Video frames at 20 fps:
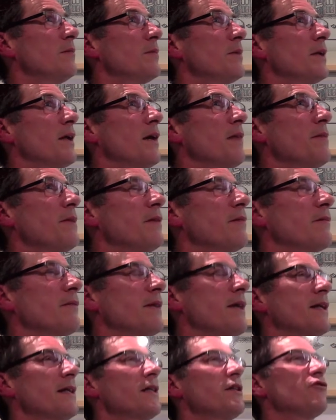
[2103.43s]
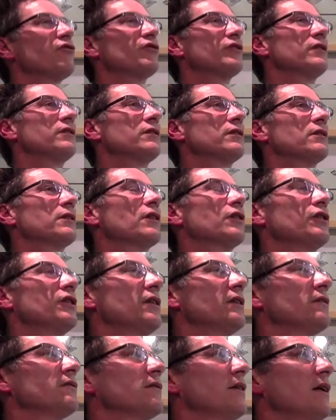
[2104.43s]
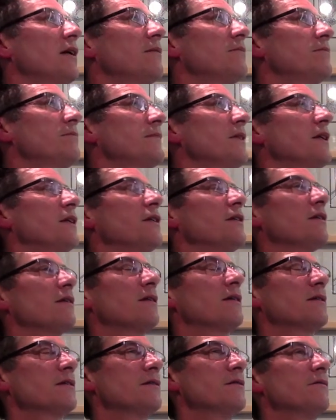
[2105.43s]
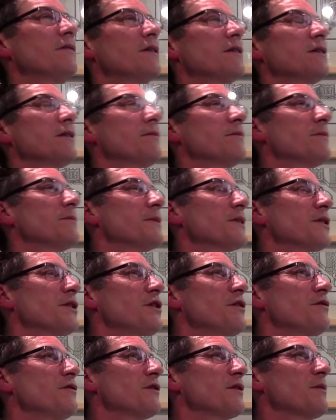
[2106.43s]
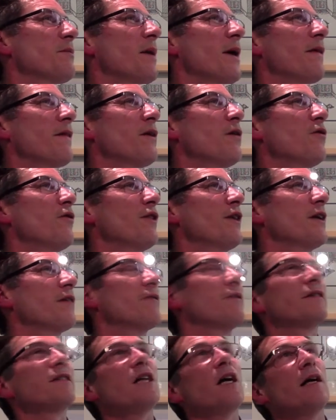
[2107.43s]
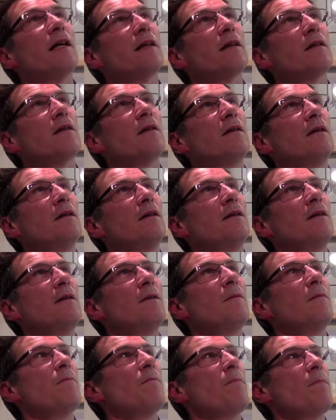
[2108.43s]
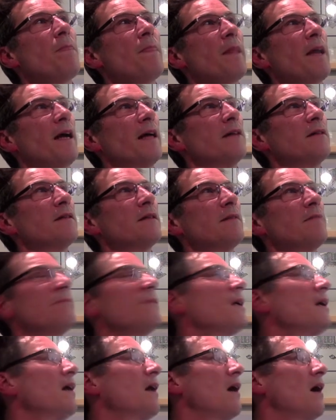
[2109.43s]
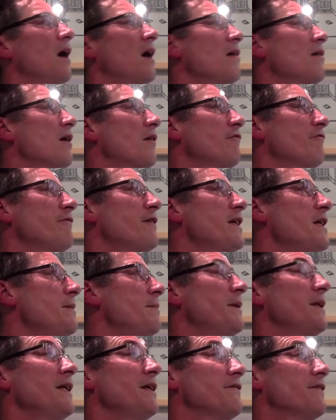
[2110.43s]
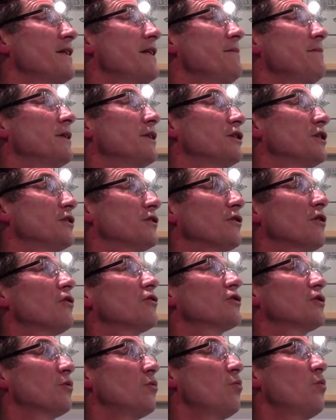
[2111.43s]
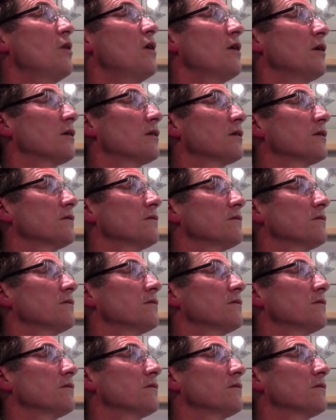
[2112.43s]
But I mean, we had an interesting discussion at university with my students about the whole thing of a title. And I really believe an image has got to work